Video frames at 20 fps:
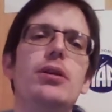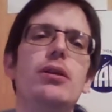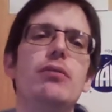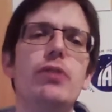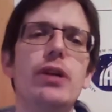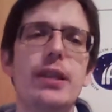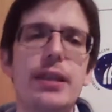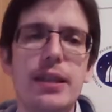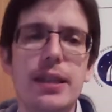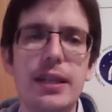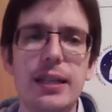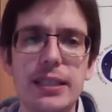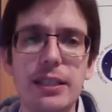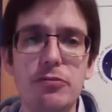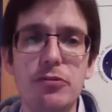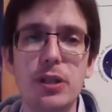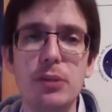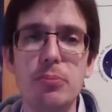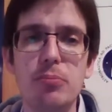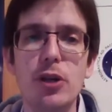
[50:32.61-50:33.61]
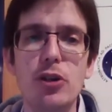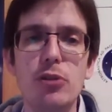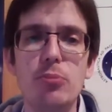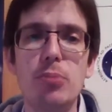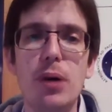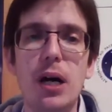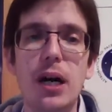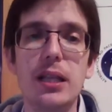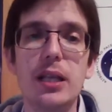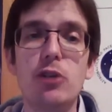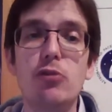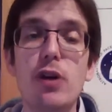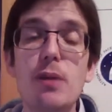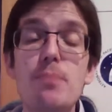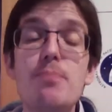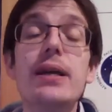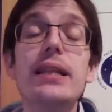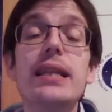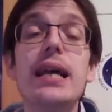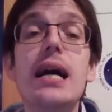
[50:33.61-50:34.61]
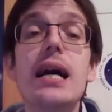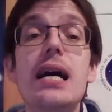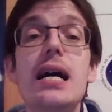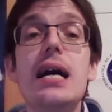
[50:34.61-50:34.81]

with different mobile equipment,